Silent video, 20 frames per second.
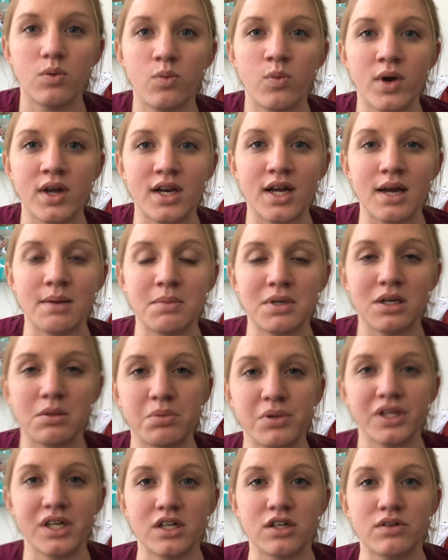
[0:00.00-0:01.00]
when I'm in a
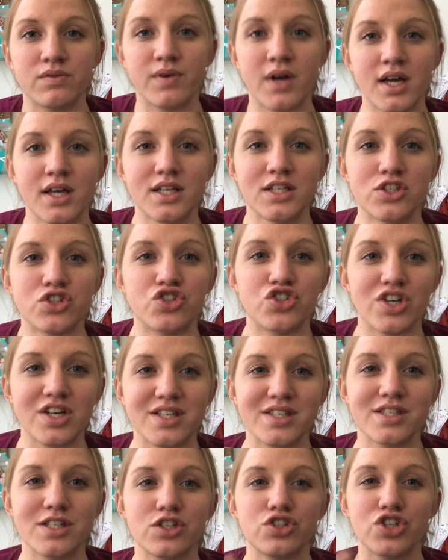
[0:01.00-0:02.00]
planner rut is
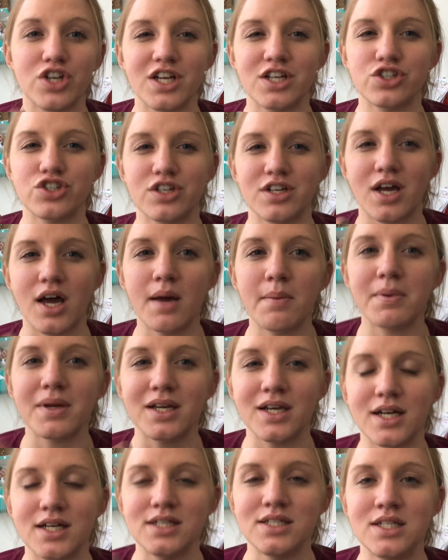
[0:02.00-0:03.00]
just to change it up,
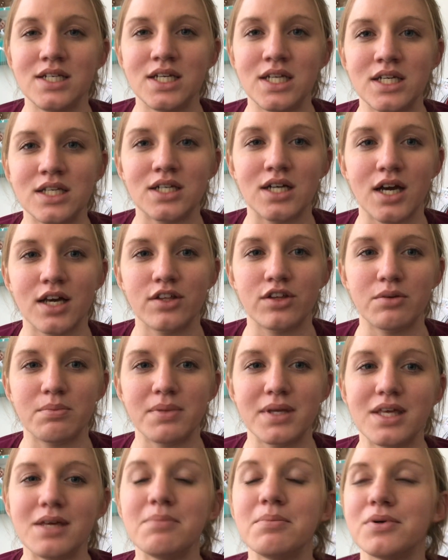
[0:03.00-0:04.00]
and I need other
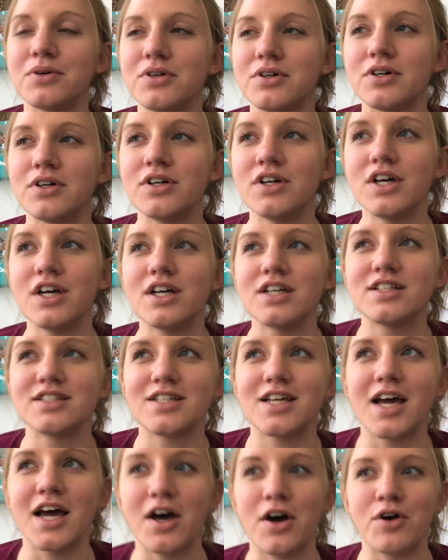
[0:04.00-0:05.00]
people
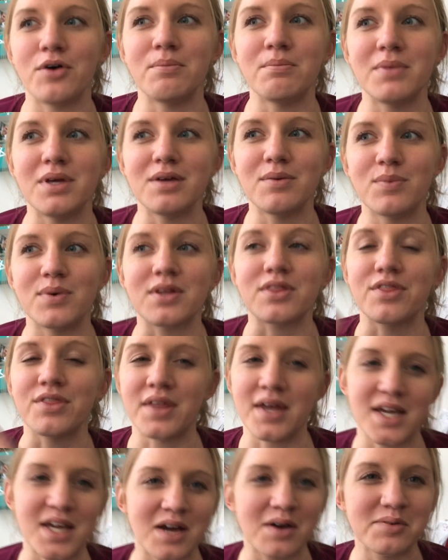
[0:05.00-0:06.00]
to help me with
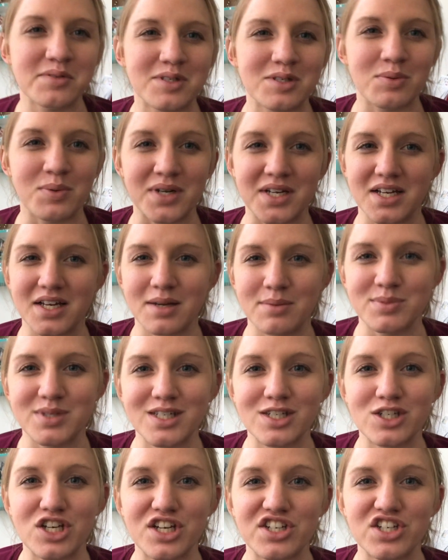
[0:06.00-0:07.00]
layouts when it comes
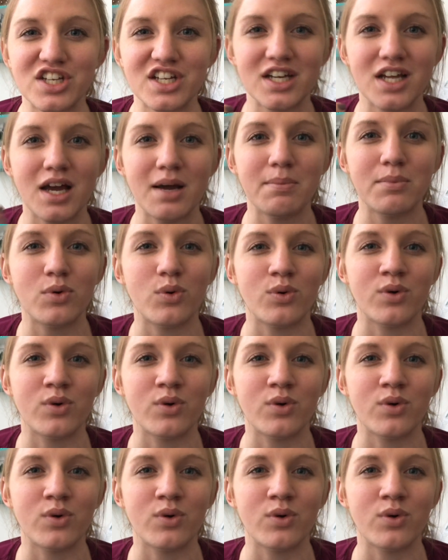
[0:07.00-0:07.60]
to changing it up,